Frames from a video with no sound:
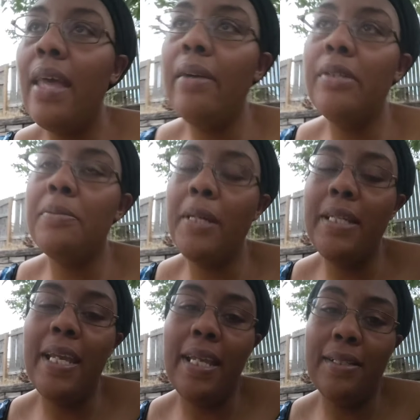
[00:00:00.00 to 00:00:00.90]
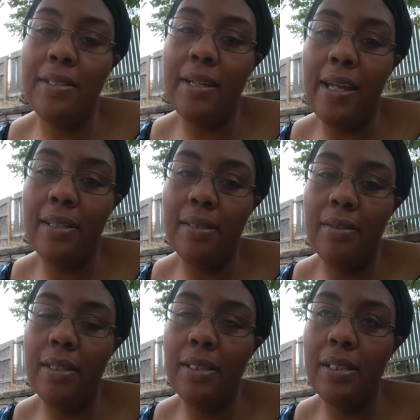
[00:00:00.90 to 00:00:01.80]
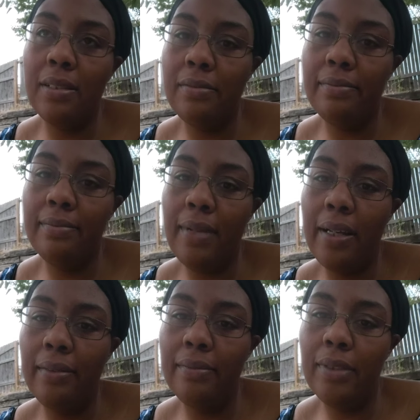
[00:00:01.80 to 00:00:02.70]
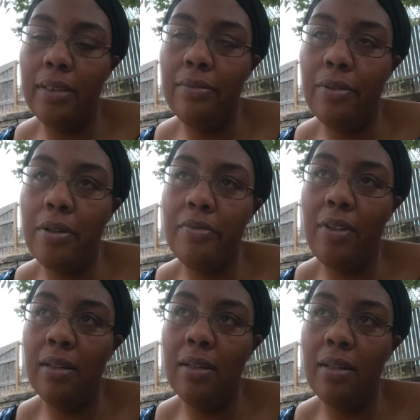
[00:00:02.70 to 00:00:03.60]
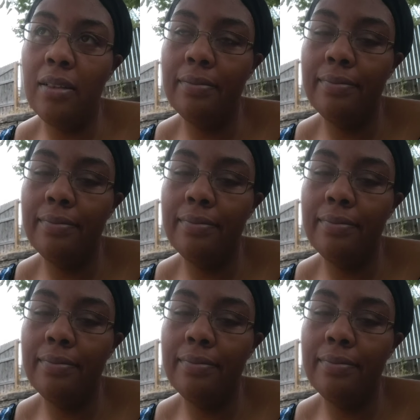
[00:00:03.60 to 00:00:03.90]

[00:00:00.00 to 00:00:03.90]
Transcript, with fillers: that was my day yesterday. So this is my, what, fourth vlog.